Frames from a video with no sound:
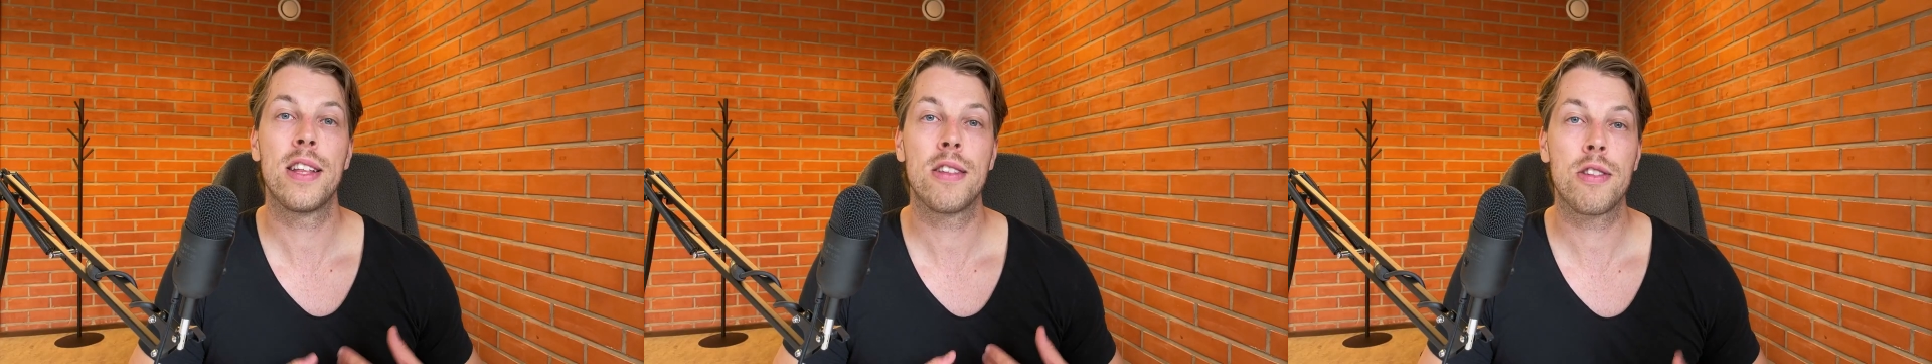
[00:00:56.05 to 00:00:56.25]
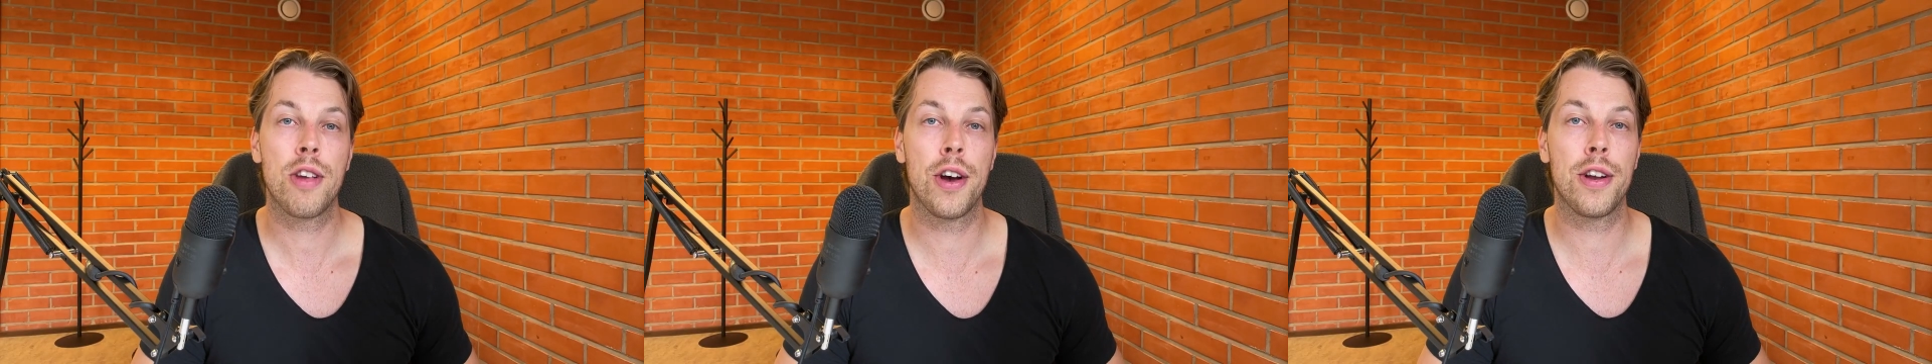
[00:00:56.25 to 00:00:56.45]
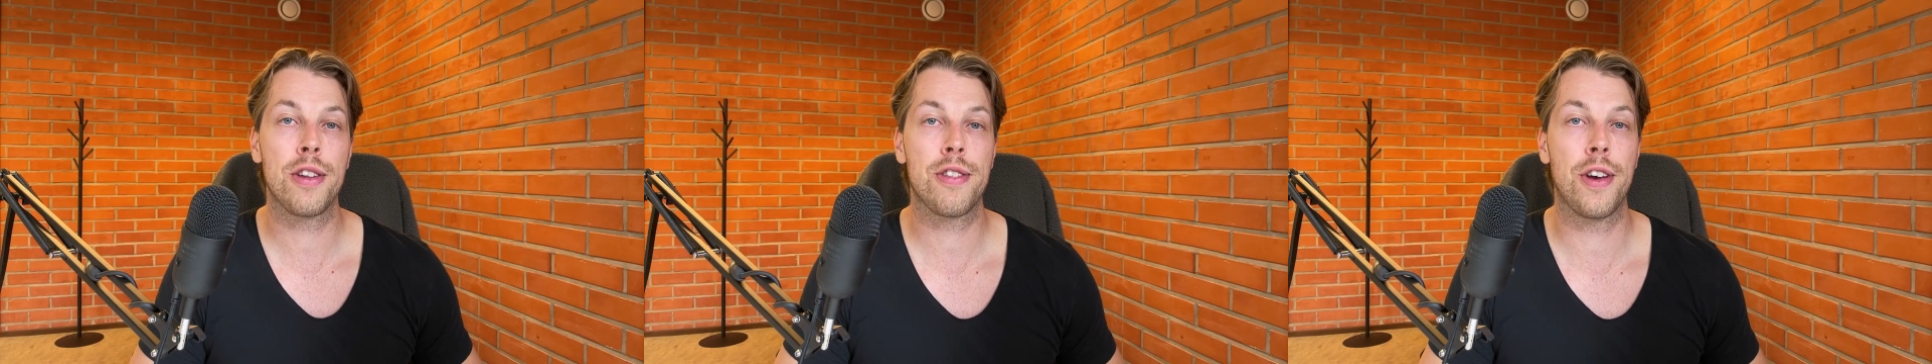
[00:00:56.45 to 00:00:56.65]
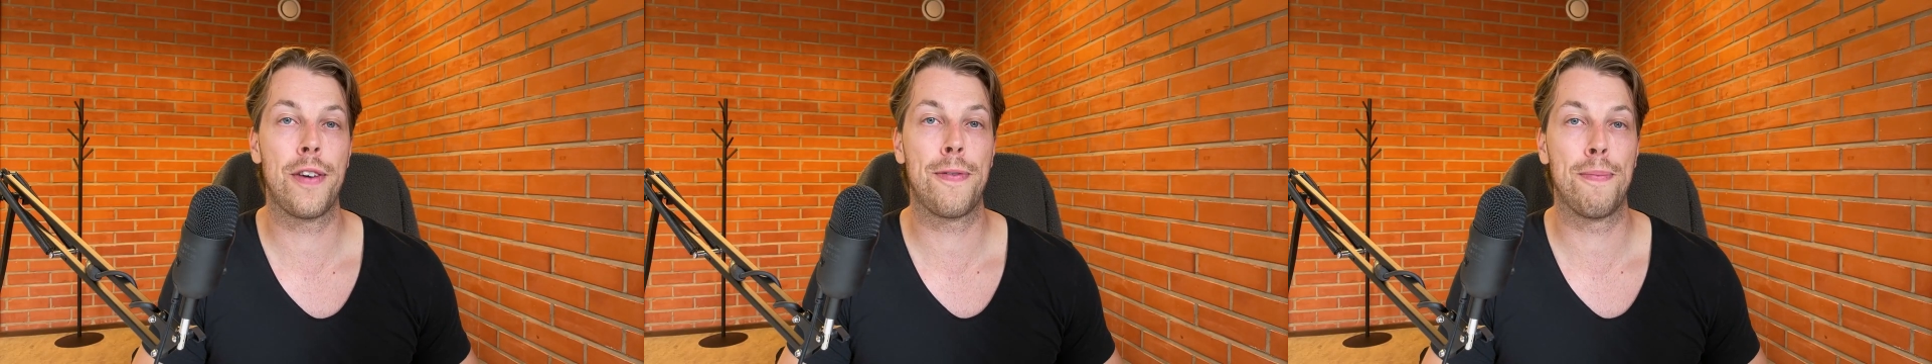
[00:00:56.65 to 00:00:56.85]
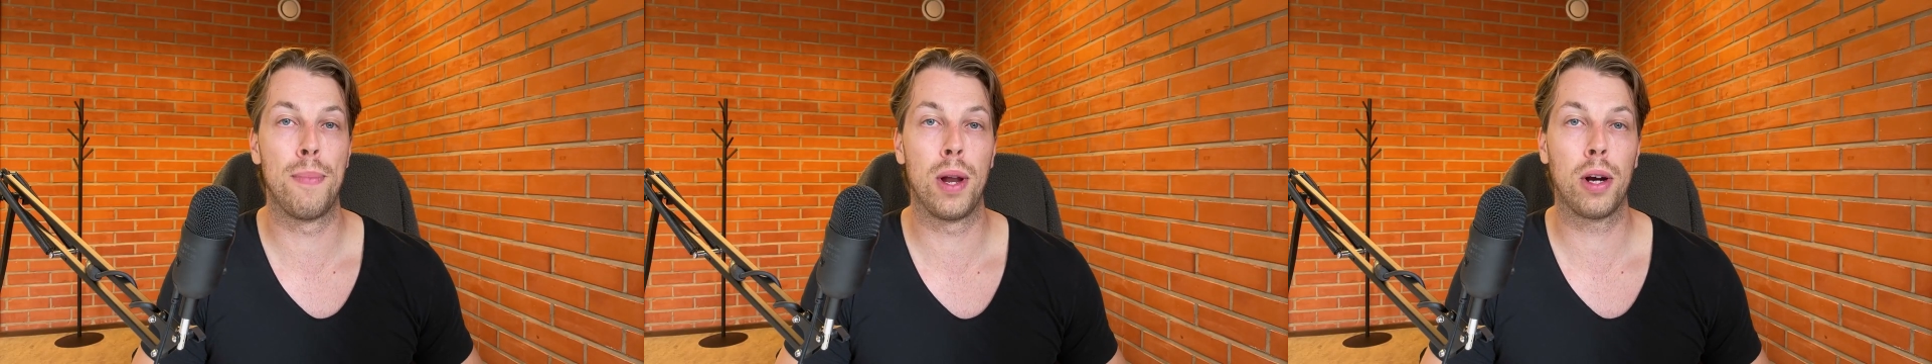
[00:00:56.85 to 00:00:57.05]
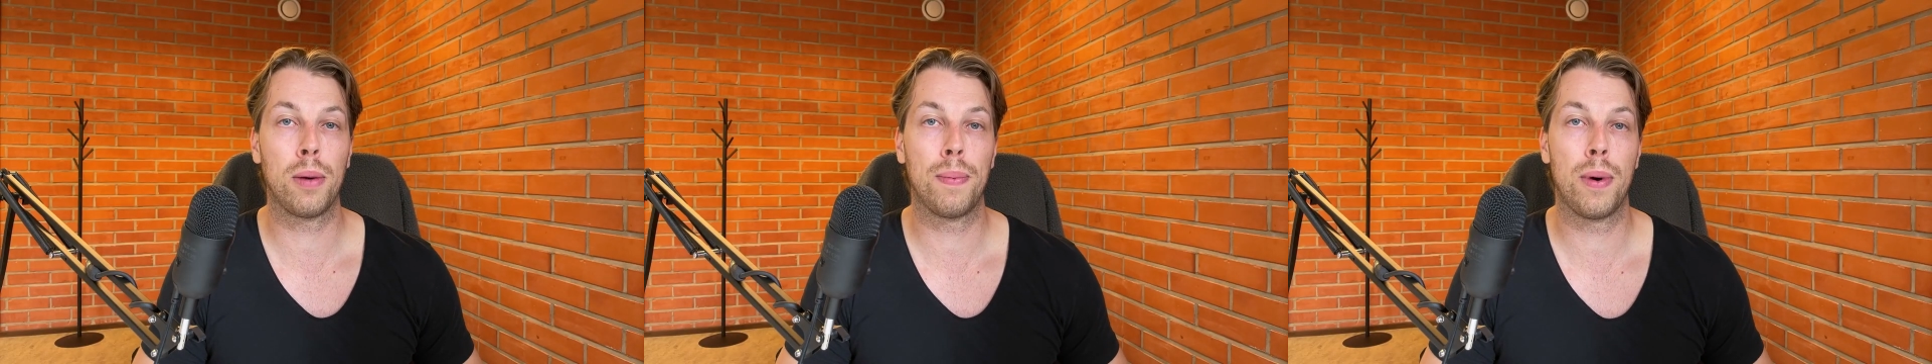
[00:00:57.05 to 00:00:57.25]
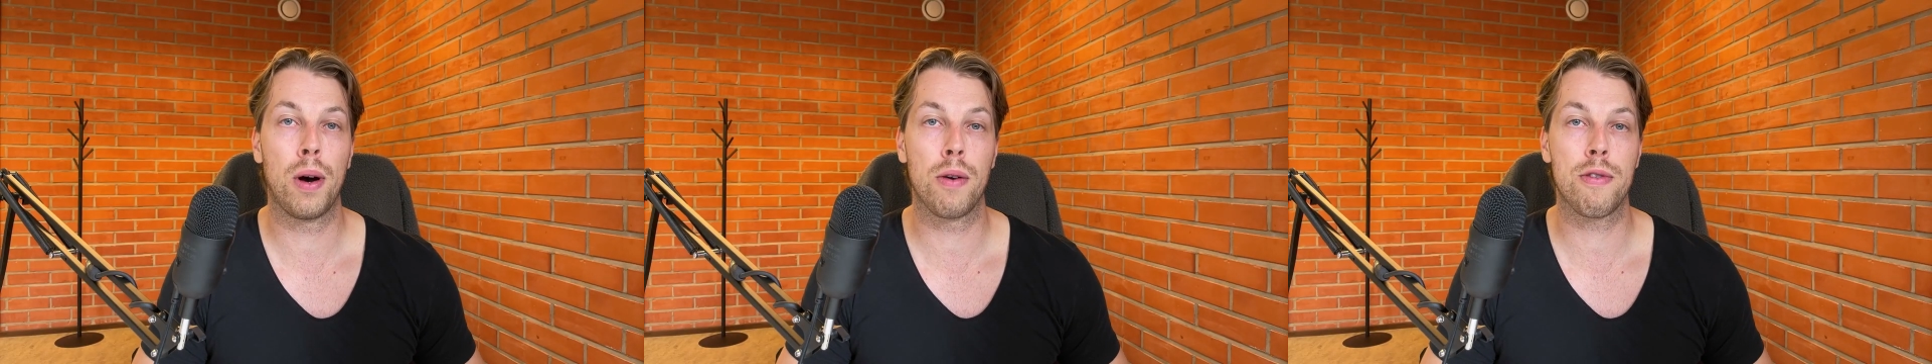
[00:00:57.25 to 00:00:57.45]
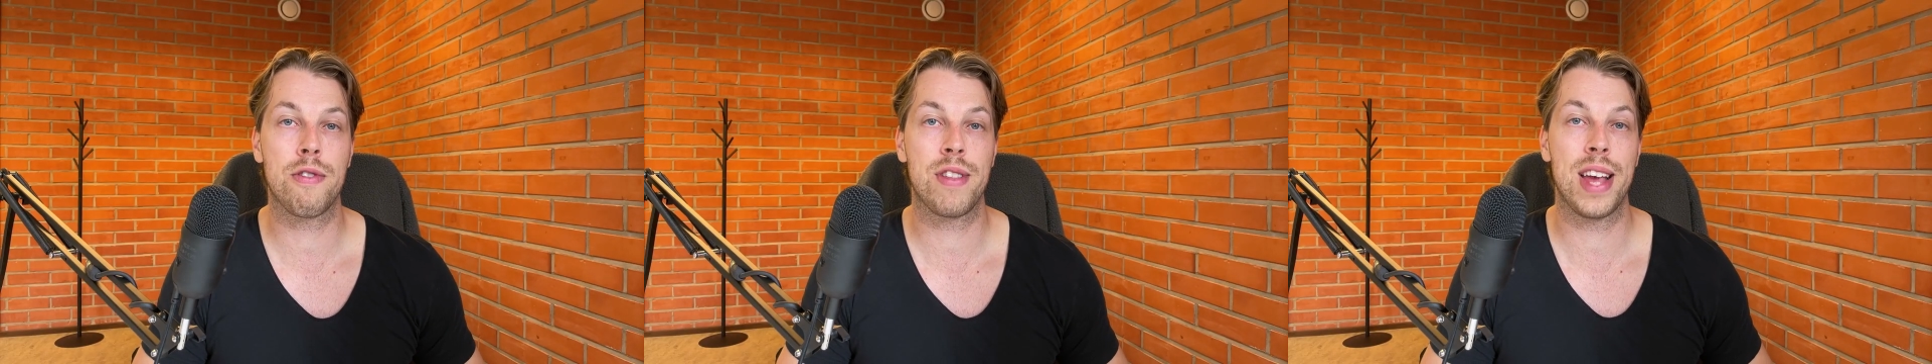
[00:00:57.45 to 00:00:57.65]
tons of blog
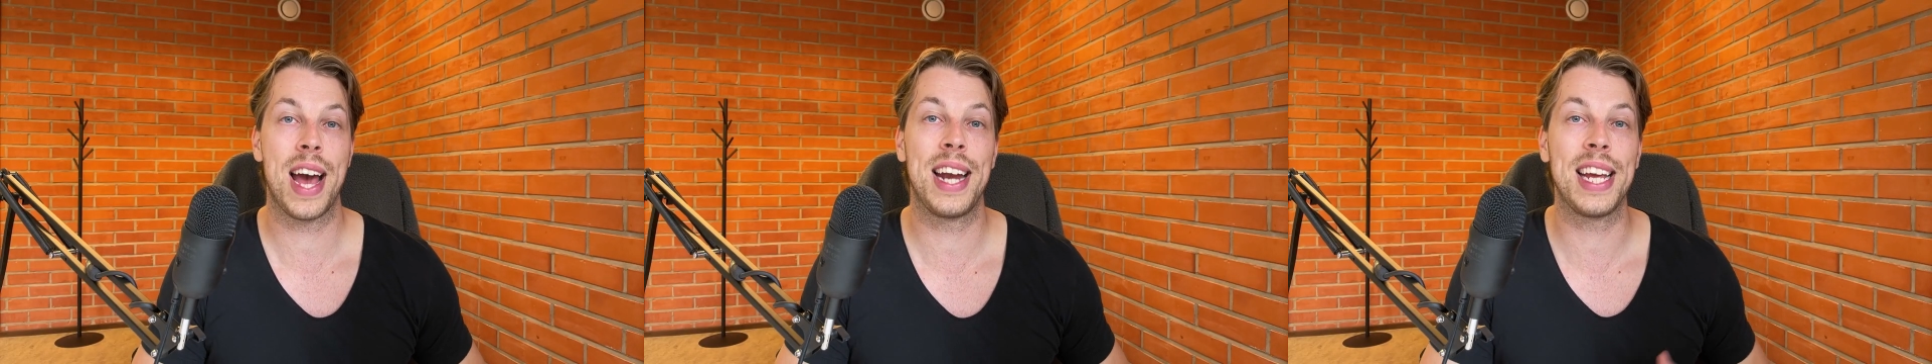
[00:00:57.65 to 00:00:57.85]
posts and